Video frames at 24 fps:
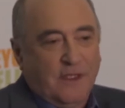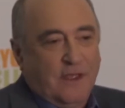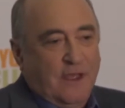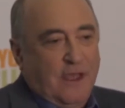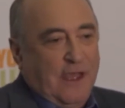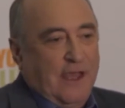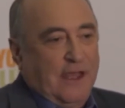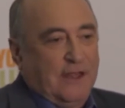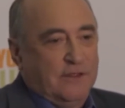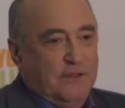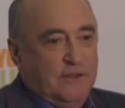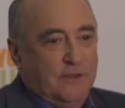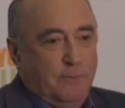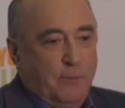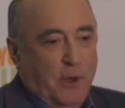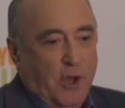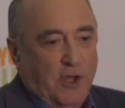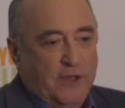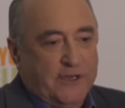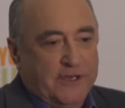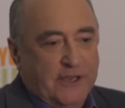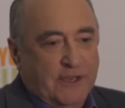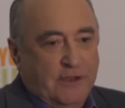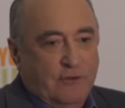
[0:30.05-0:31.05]
And the
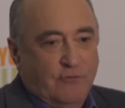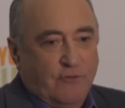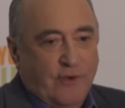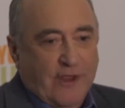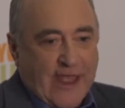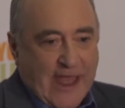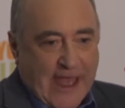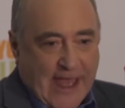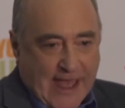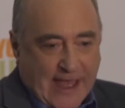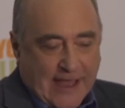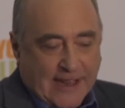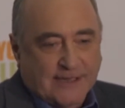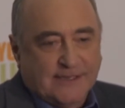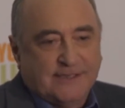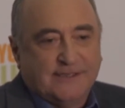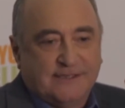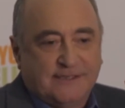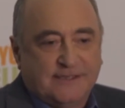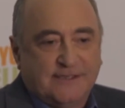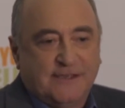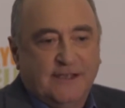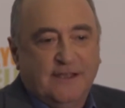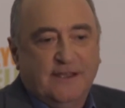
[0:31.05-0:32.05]
body
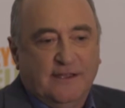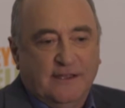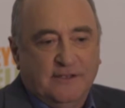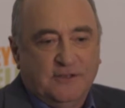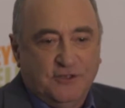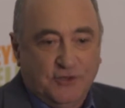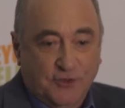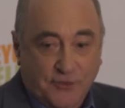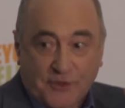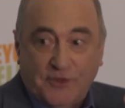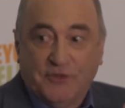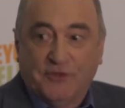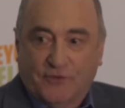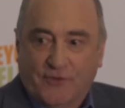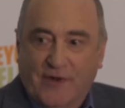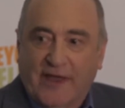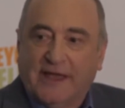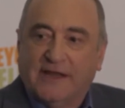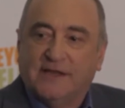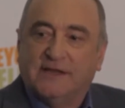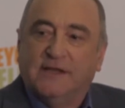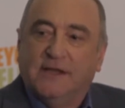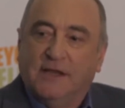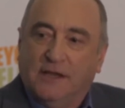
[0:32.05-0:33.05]
reacts to the
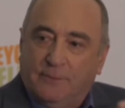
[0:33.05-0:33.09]
threat